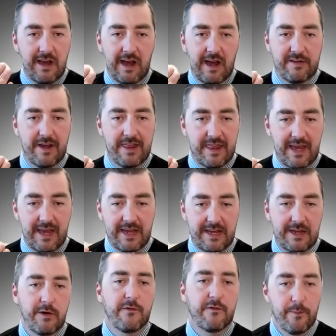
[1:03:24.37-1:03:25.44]
And so I
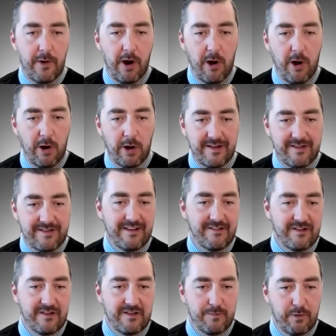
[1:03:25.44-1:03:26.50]
think, from our
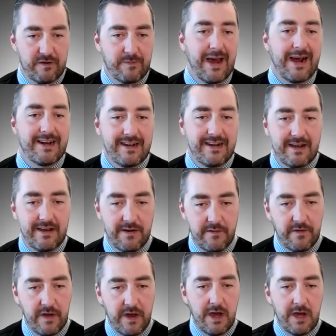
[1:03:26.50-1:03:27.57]
organization's
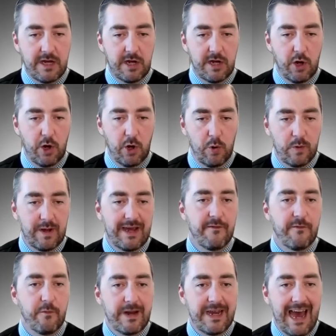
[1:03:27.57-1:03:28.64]
perspective,
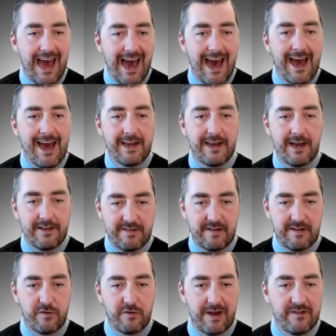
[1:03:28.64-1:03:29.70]
if we had a
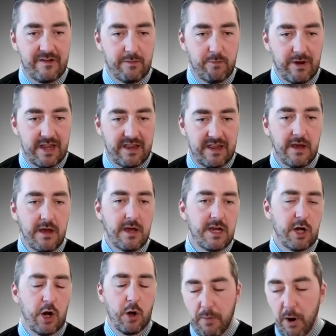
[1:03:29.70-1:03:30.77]
situation with,
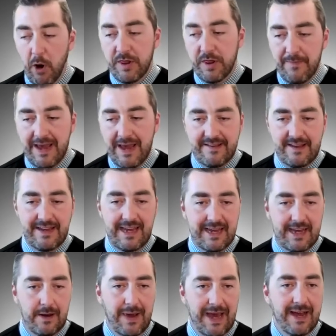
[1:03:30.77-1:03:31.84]
both a basic
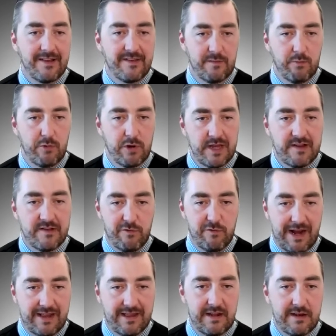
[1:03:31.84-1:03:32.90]
income and some really
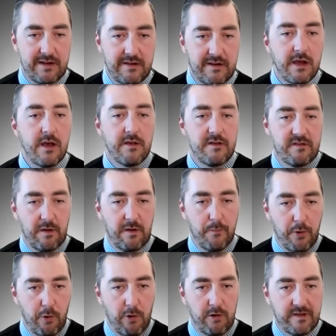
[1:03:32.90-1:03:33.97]
strengthened
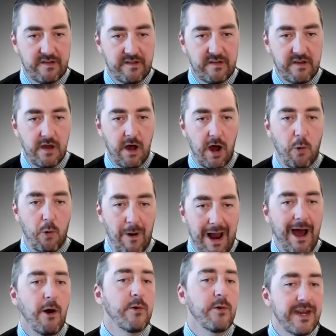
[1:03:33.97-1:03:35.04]
supports
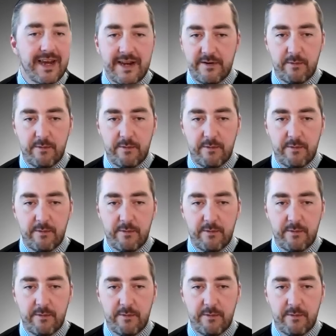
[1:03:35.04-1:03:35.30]
around,